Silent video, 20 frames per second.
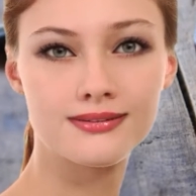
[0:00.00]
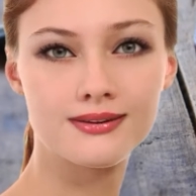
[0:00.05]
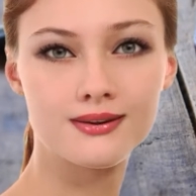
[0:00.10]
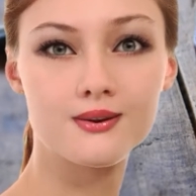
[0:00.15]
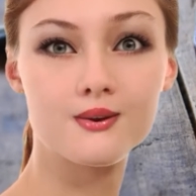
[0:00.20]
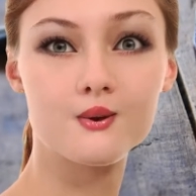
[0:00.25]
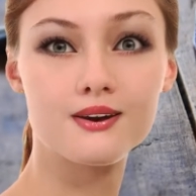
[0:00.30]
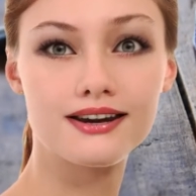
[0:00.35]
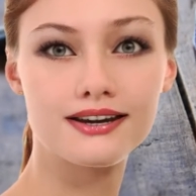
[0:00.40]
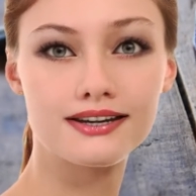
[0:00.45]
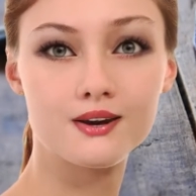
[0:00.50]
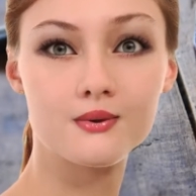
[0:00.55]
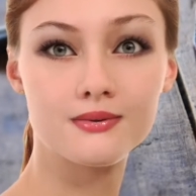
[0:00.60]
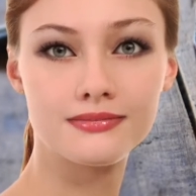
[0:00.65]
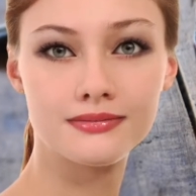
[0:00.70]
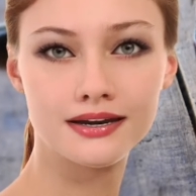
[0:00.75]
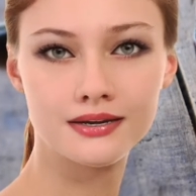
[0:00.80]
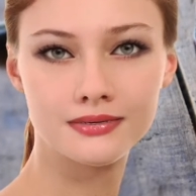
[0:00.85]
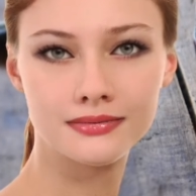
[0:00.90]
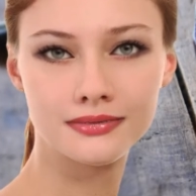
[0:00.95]
In this
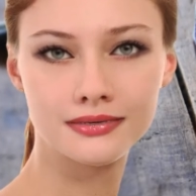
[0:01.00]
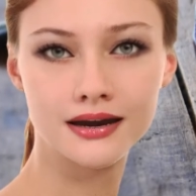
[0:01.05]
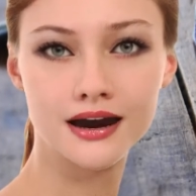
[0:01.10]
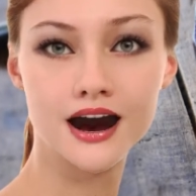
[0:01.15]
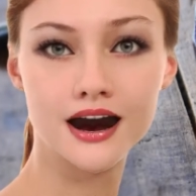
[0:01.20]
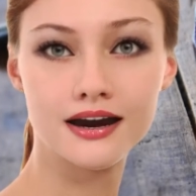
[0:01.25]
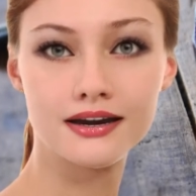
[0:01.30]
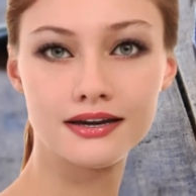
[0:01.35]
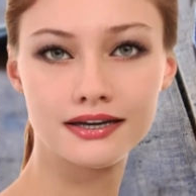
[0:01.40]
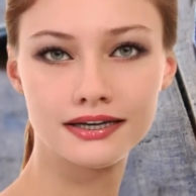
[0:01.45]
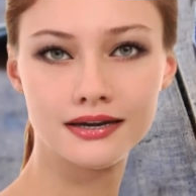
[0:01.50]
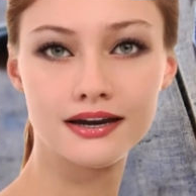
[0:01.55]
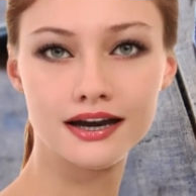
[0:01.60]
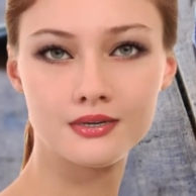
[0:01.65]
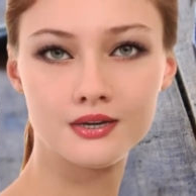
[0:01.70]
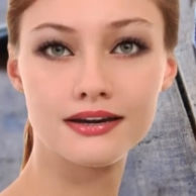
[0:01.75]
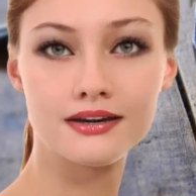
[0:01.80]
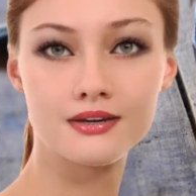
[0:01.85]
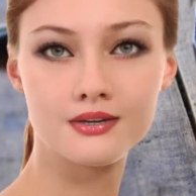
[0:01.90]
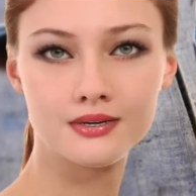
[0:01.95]
way, while
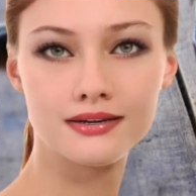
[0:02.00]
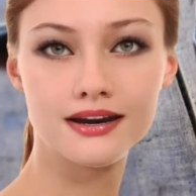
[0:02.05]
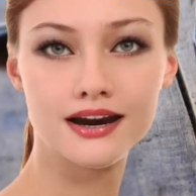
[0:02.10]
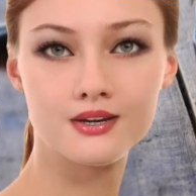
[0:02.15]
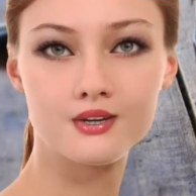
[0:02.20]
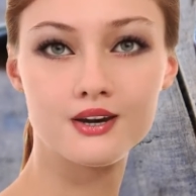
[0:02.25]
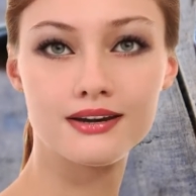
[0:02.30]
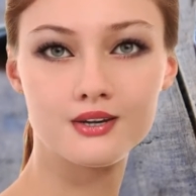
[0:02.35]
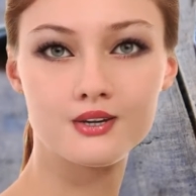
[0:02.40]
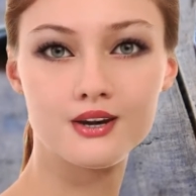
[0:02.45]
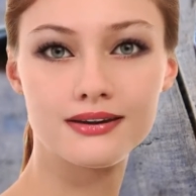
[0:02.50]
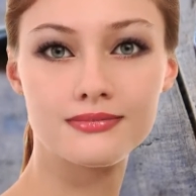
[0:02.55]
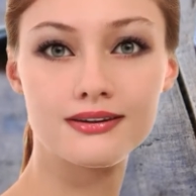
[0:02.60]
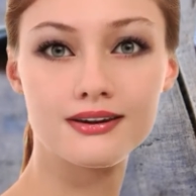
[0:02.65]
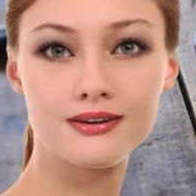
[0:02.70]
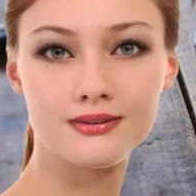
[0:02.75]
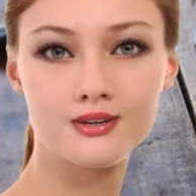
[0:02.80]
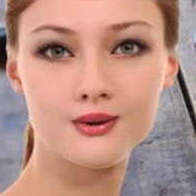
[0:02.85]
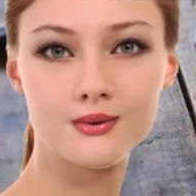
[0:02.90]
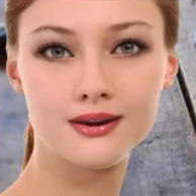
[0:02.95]
respecting the blessings of
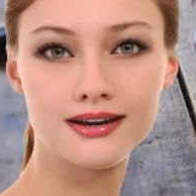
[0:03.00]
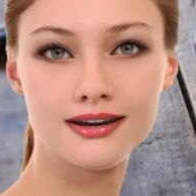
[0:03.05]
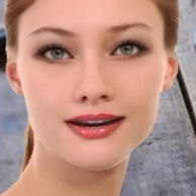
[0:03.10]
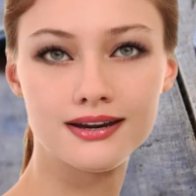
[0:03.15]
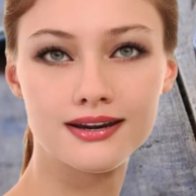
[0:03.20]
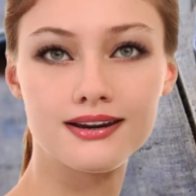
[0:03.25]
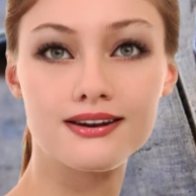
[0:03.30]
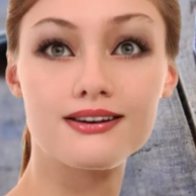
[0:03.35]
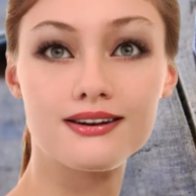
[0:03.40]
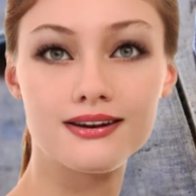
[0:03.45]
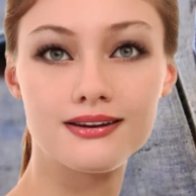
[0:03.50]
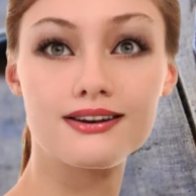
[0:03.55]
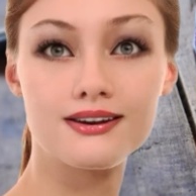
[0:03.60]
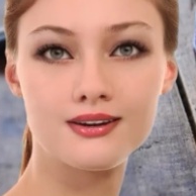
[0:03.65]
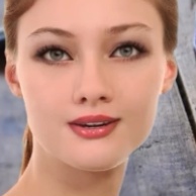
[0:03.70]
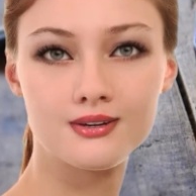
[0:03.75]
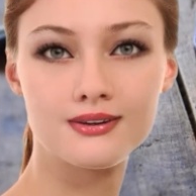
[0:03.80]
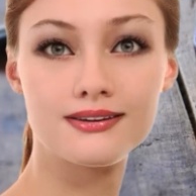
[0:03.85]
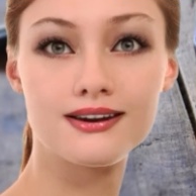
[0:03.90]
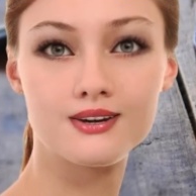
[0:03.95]
nature, we have
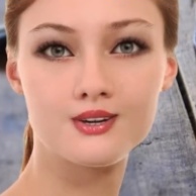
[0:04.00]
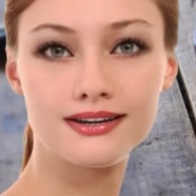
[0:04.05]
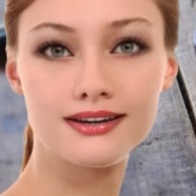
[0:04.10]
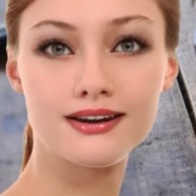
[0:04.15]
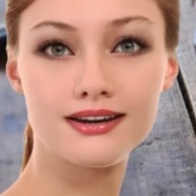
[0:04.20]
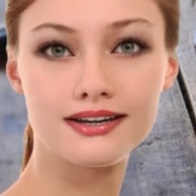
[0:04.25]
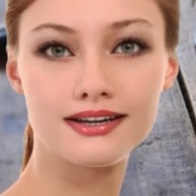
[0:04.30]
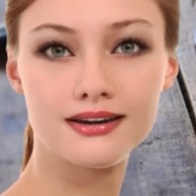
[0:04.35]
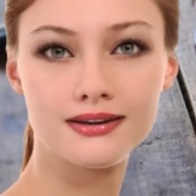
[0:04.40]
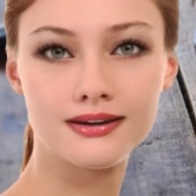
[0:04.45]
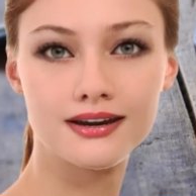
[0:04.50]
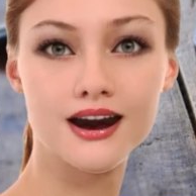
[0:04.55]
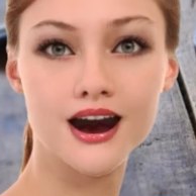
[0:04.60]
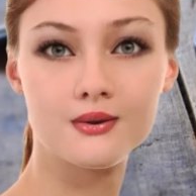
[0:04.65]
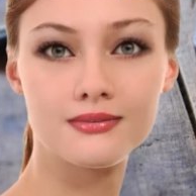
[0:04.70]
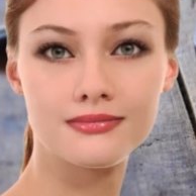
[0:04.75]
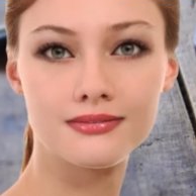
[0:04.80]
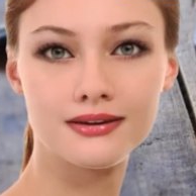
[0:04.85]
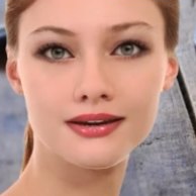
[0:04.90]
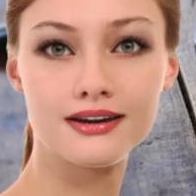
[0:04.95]
made the best use of
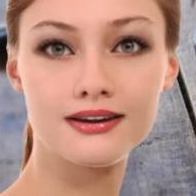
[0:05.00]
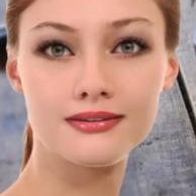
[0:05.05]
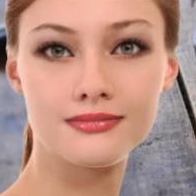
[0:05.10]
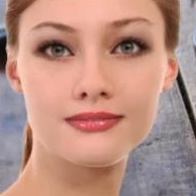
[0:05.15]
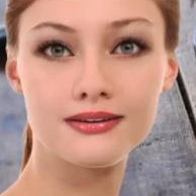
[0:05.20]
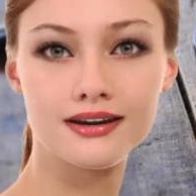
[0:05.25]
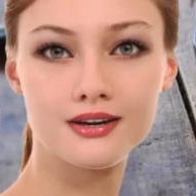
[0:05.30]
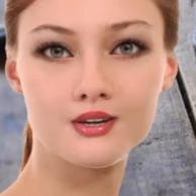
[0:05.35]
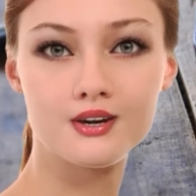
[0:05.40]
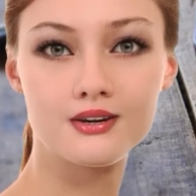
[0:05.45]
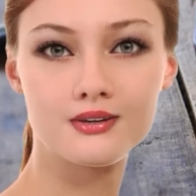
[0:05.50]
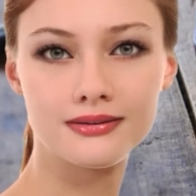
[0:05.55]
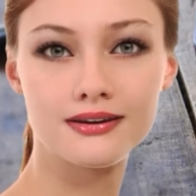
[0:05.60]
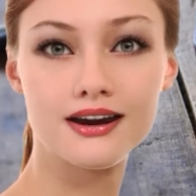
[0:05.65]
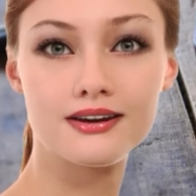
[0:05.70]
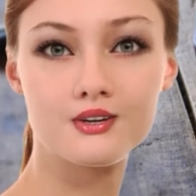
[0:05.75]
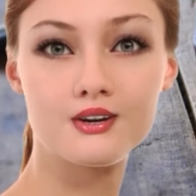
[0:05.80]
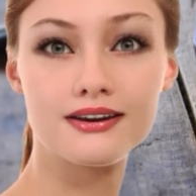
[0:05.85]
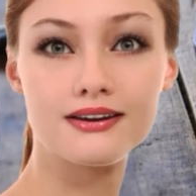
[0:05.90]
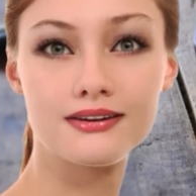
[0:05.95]
foreign ingredients and
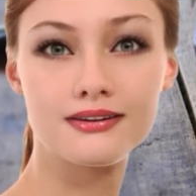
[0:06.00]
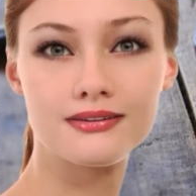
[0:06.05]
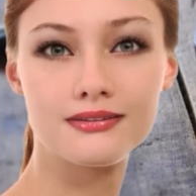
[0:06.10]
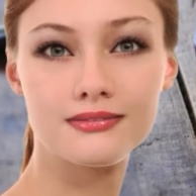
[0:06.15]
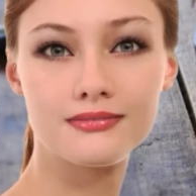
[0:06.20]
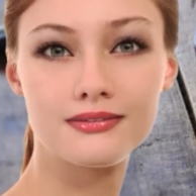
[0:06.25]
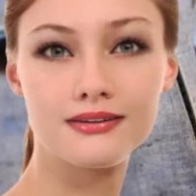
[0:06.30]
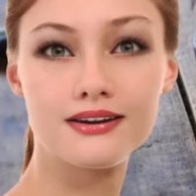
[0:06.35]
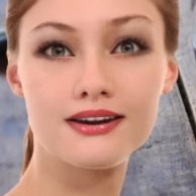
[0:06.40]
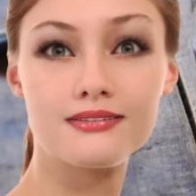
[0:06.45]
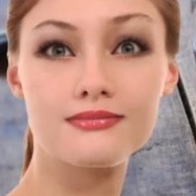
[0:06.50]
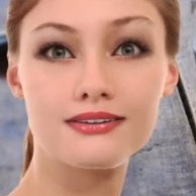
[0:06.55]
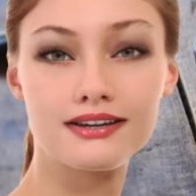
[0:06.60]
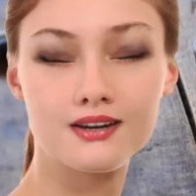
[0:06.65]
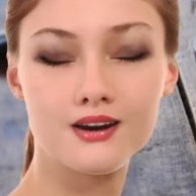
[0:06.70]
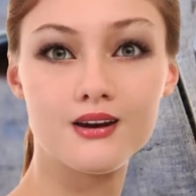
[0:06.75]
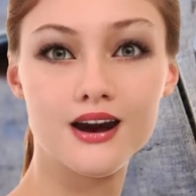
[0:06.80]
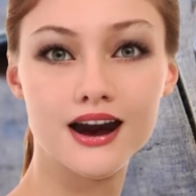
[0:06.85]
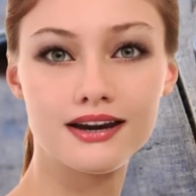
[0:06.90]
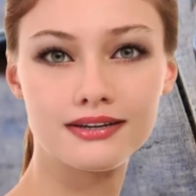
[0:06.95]
cuisine, and
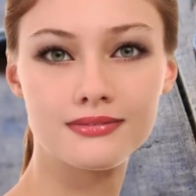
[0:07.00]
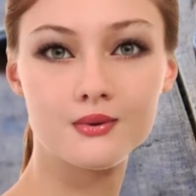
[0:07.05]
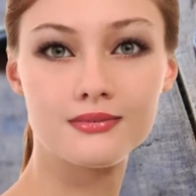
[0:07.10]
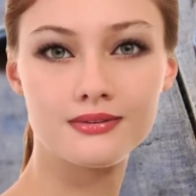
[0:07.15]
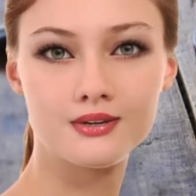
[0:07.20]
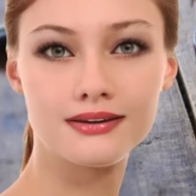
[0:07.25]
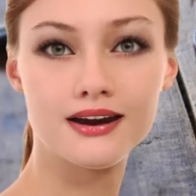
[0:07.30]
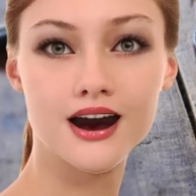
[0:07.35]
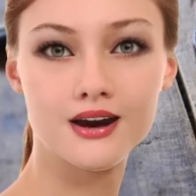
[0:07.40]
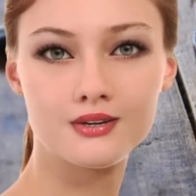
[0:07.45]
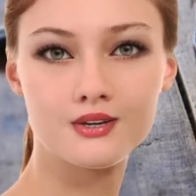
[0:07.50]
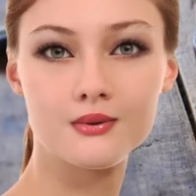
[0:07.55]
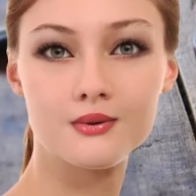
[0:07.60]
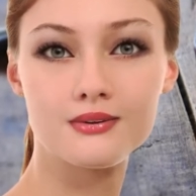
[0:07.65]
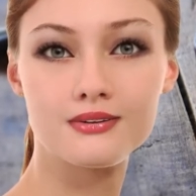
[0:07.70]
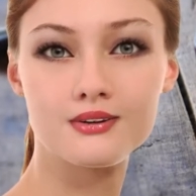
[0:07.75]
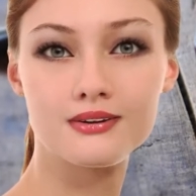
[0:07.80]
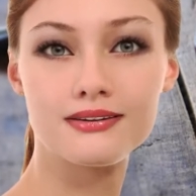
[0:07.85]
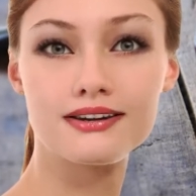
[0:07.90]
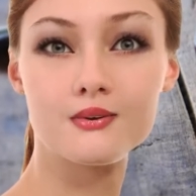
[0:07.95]
has fostered a culture
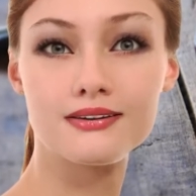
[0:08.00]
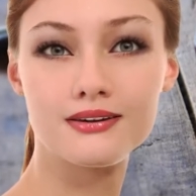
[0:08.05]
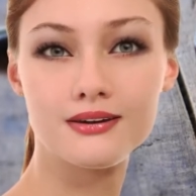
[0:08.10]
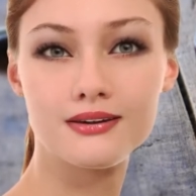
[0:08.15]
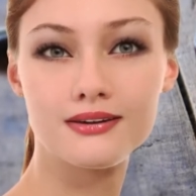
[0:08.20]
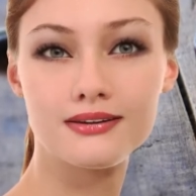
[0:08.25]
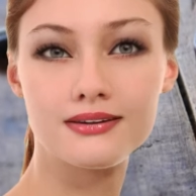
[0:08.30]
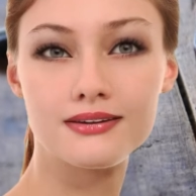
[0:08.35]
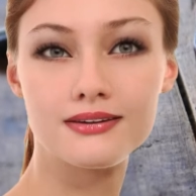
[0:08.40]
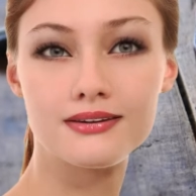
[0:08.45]
of its own.